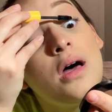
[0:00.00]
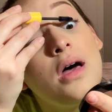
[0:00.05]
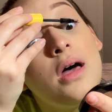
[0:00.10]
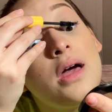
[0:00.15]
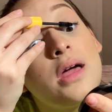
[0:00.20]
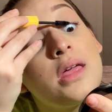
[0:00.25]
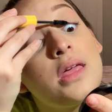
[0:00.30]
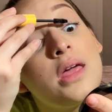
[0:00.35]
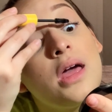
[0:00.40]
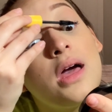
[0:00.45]

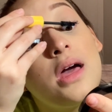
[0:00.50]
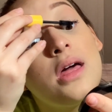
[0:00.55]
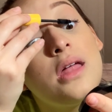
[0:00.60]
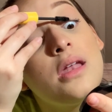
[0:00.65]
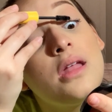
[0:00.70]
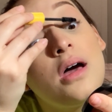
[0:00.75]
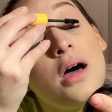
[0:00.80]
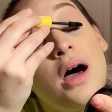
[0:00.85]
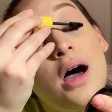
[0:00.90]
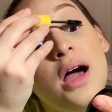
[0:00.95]

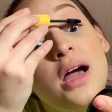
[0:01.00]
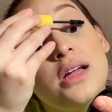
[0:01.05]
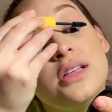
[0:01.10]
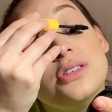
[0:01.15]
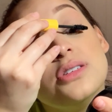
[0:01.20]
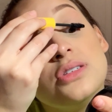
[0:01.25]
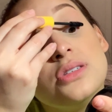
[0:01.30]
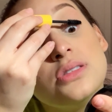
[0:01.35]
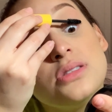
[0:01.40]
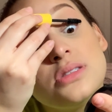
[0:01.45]
Again, I
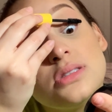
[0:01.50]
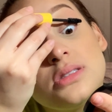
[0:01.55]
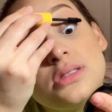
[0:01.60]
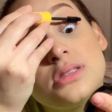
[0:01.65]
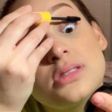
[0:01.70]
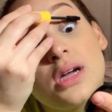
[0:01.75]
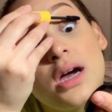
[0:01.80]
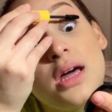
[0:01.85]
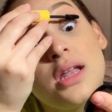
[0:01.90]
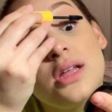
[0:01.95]

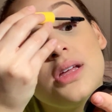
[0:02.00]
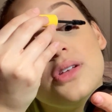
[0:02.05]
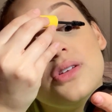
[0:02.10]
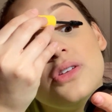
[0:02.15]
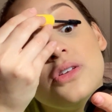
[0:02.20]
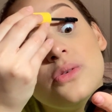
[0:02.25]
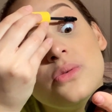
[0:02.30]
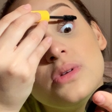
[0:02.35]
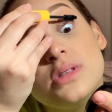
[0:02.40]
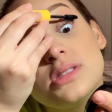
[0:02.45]
just kind of
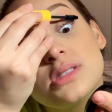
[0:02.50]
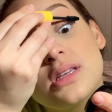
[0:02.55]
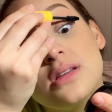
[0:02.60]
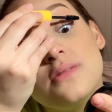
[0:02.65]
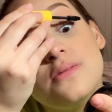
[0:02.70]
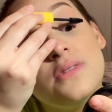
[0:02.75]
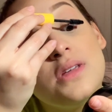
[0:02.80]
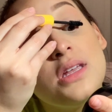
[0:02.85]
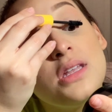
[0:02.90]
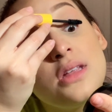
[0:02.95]
do what's
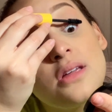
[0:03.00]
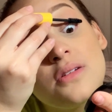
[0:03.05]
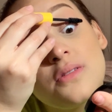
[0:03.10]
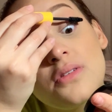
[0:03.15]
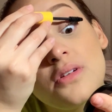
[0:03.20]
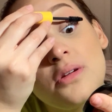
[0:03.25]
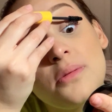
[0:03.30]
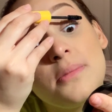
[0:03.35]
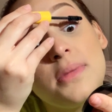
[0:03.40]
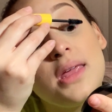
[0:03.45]
convenient
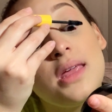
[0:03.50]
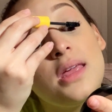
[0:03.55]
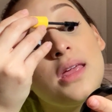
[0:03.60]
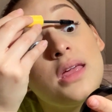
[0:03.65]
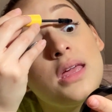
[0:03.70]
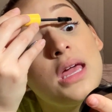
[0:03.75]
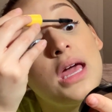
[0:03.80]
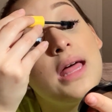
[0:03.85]
for me,